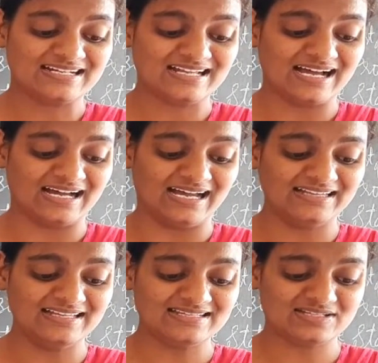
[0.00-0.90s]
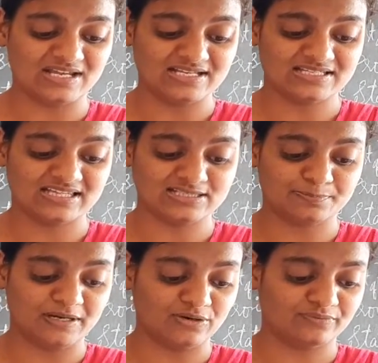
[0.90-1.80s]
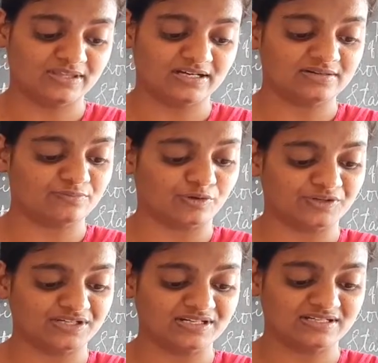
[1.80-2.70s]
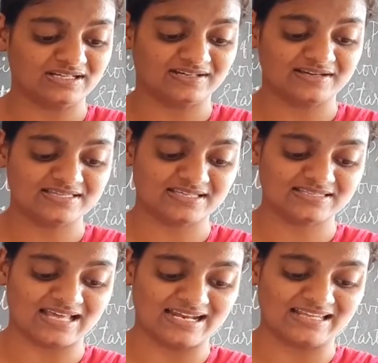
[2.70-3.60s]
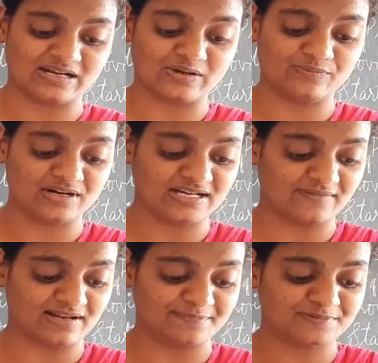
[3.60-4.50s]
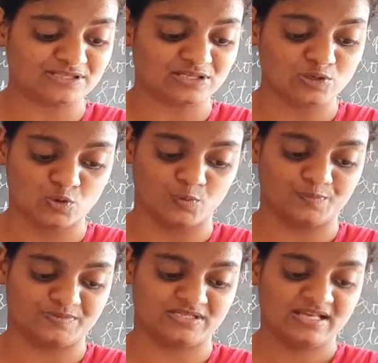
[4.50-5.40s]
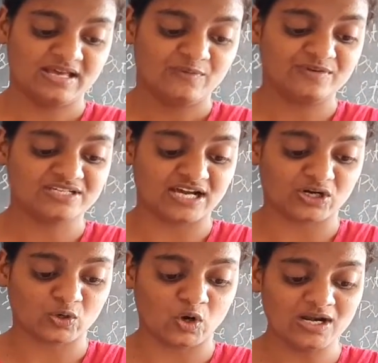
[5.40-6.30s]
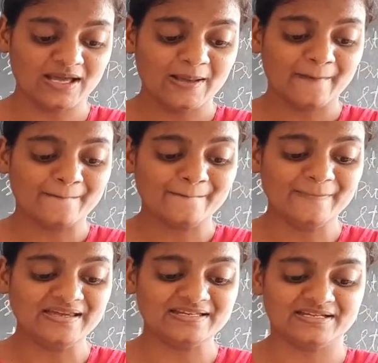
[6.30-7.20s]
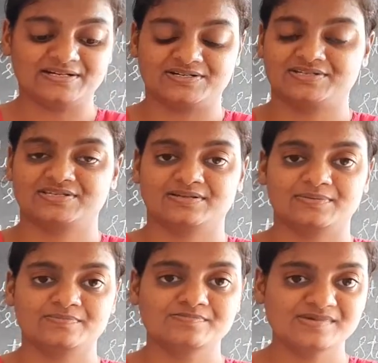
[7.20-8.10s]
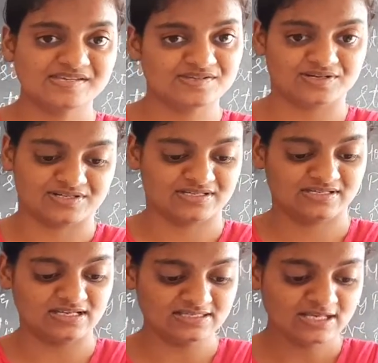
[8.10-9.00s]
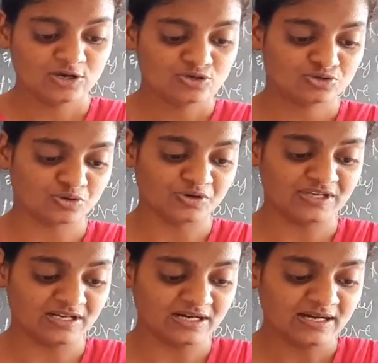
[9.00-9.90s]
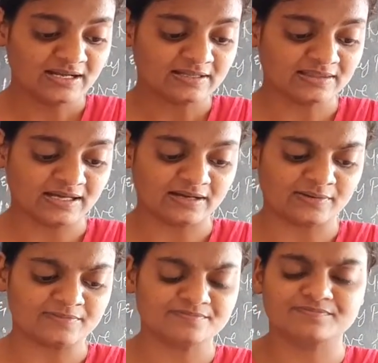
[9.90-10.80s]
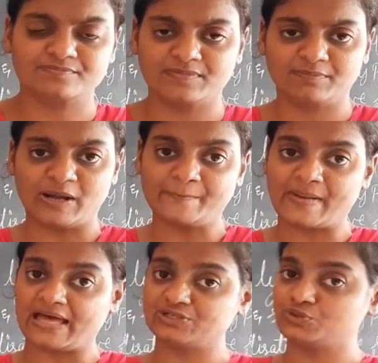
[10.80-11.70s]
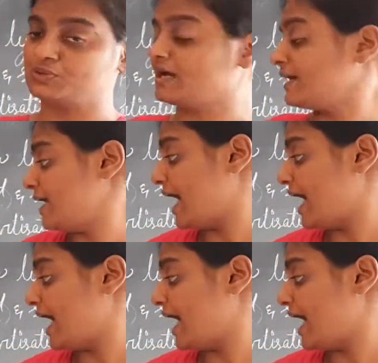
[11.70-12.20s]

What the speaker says: At this stage the speed of the water decreases and the river develops loops which are called meanders, yes. So here compared to the